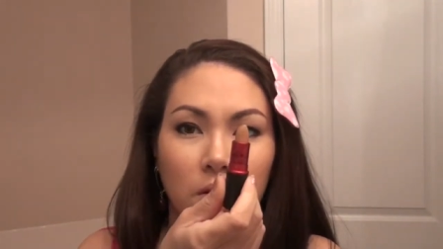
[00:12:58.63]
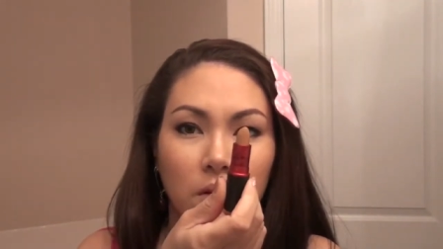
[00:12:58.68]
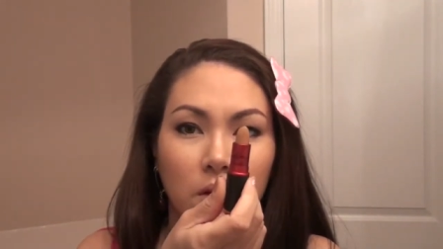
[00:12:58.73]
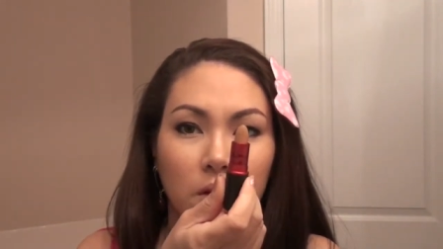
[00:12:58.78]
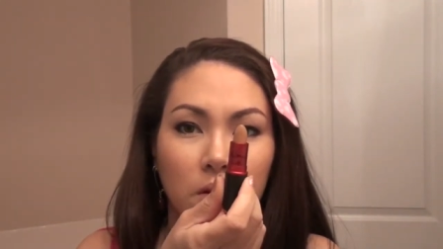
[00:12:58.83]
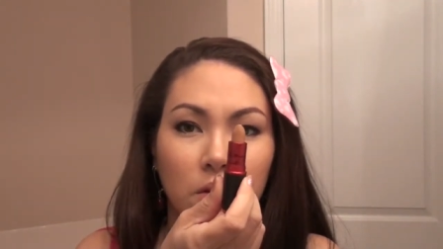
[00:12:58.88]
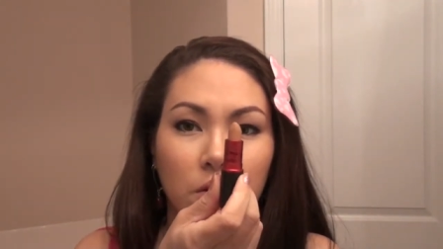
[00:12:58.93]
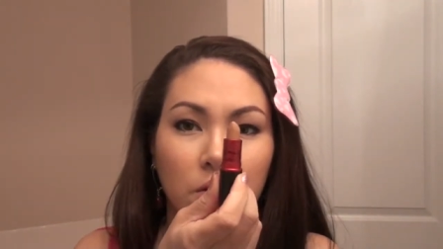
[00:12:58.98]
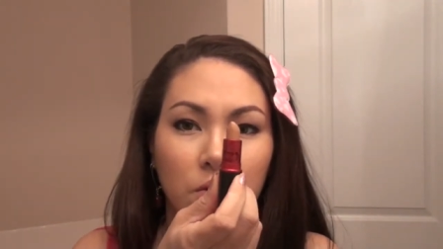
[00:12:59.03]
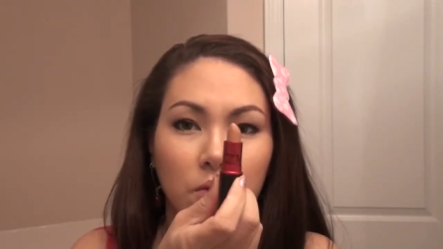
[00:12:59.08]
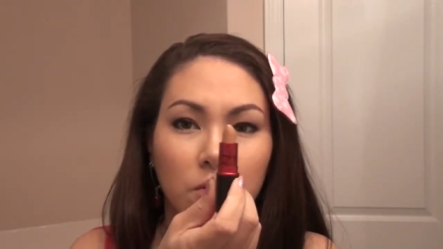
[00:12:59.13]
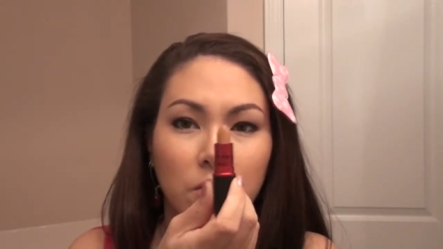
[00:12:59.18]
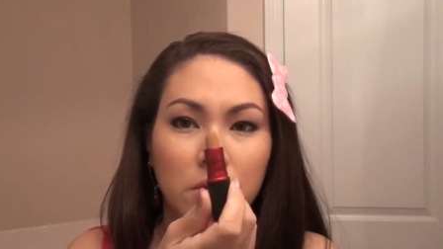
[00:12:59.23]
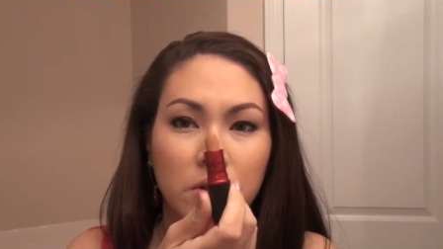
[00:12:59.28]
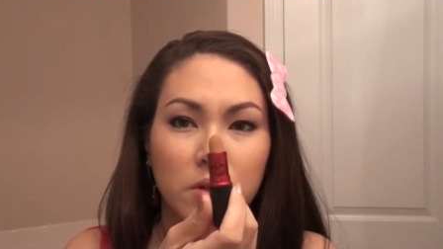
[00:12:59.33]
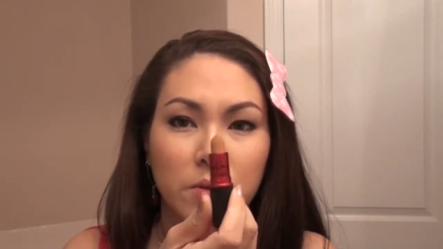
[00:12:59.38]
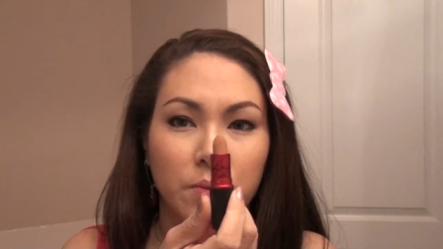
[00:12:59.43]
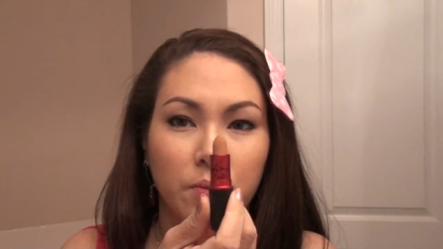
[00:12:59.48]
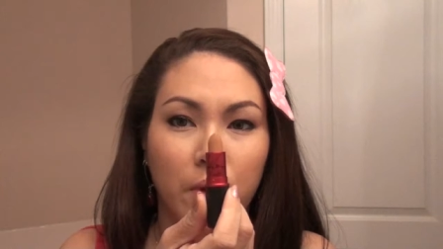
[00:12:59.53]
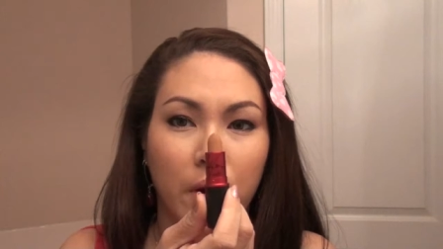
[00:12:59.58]

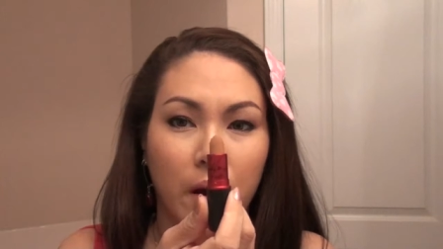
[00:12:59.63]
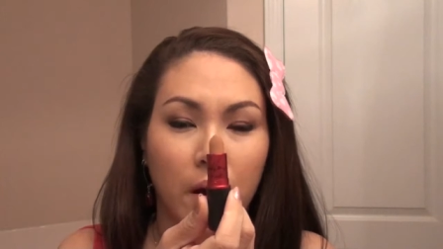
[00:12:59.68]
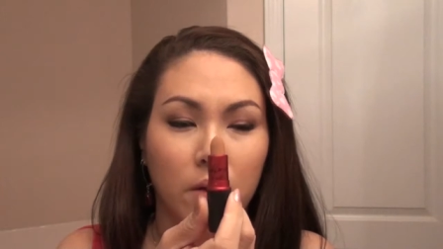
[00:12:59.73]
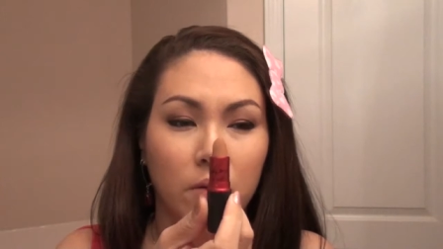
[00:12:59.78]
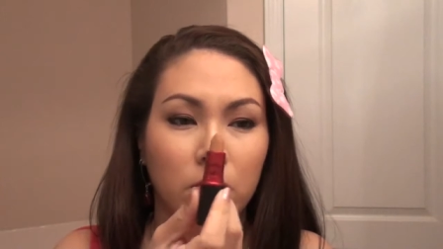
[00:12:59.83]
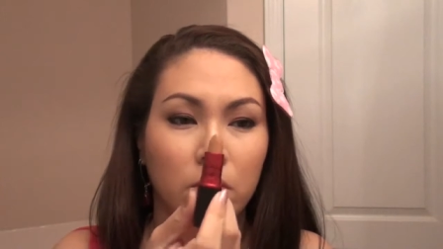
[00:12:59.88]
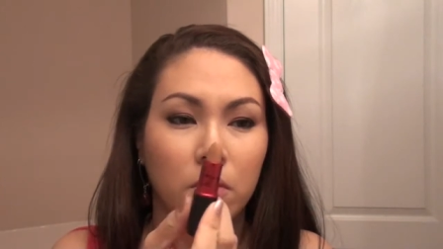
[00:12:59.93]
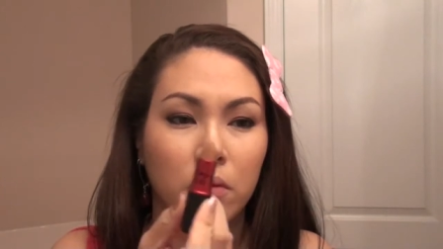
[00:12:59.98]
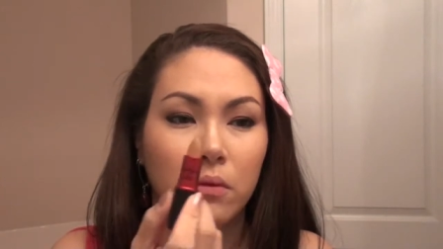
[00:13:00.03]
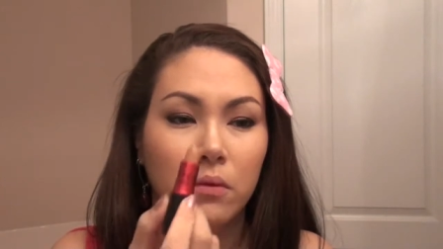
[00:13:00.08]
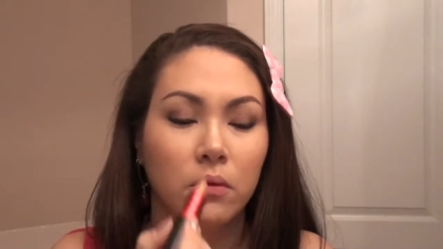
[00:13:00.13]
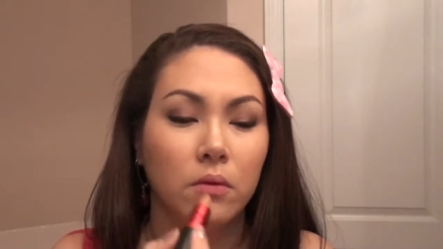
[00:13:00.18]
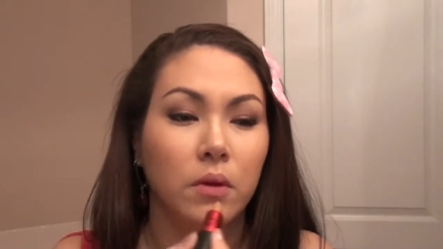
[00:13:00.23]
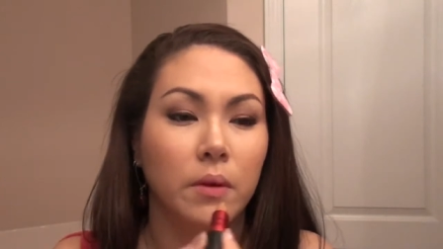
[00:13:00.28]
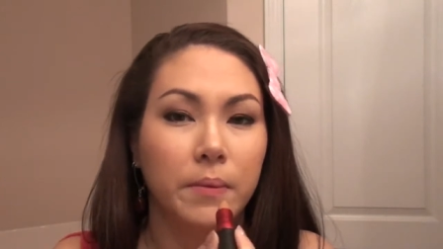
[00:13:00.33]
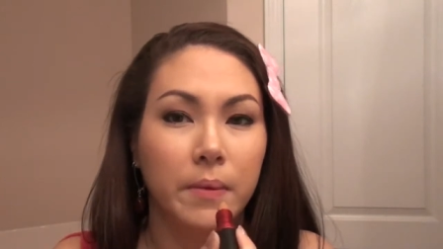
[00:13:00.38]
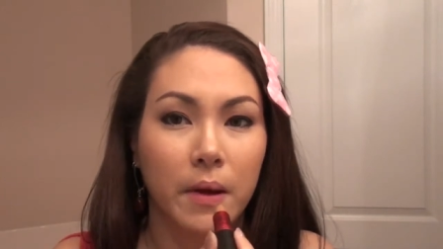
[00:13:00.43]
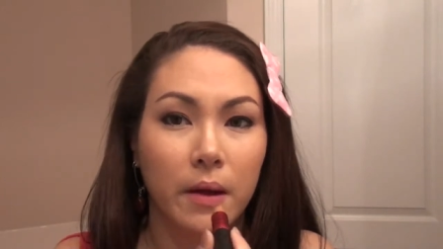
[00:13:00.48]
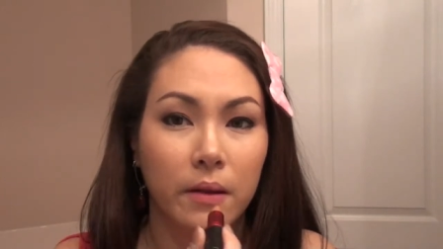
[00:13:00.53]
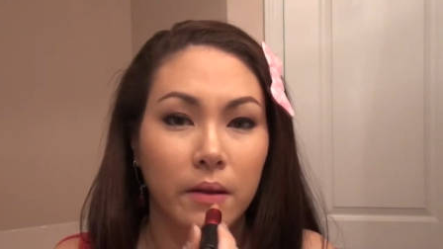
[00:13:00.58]
nudish brown
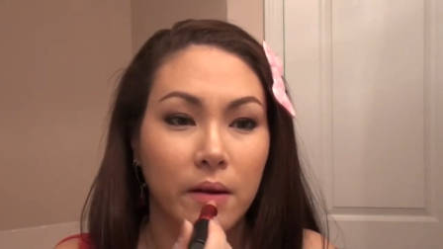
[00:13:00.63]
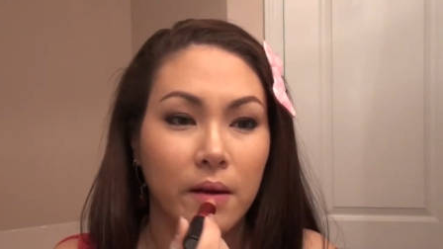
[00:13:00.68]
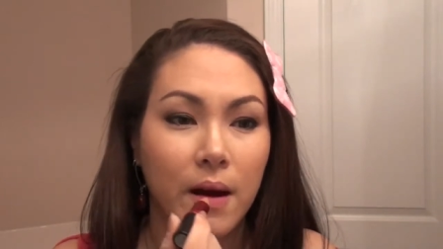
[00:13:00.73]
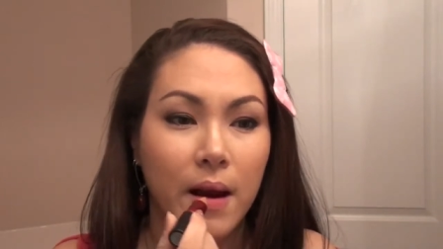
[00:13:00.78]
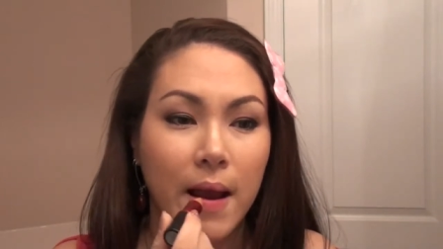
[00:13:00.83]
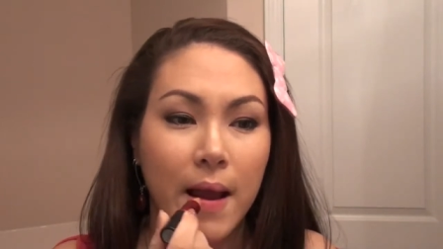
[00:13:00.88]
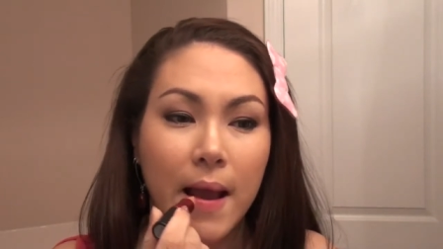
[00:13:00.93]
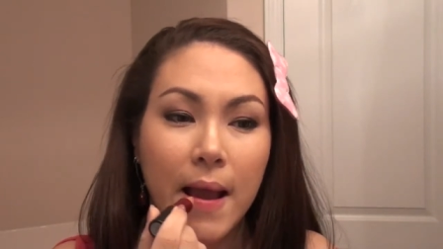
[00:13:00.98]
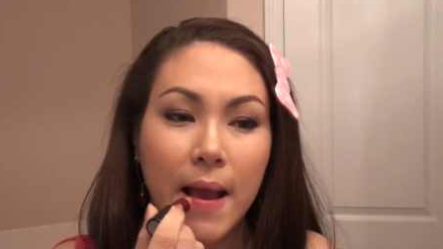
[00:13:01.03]
lip color.